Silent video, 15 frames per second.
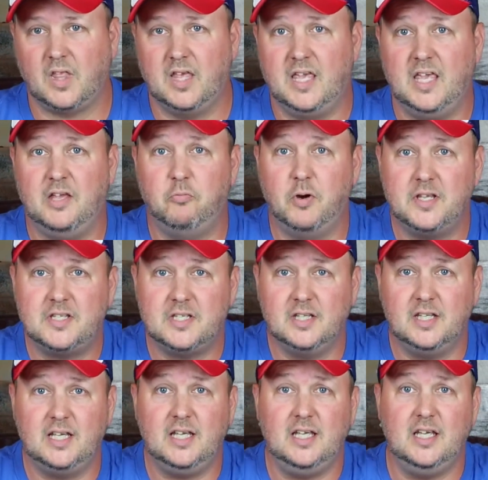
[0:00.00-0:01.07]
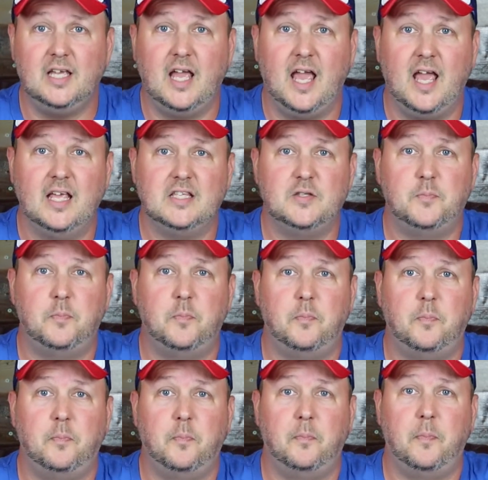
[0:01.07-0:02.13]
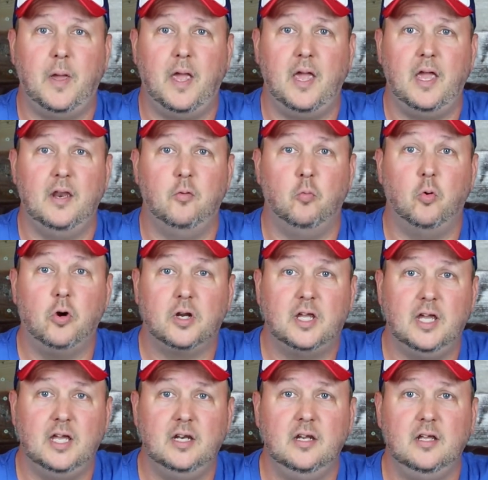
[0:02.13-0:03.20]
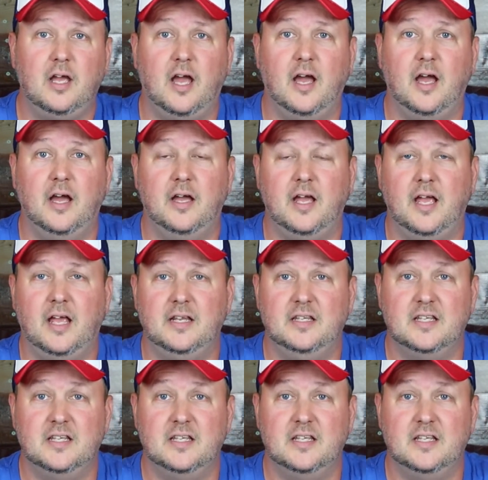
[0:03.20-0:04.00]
he recently has been working and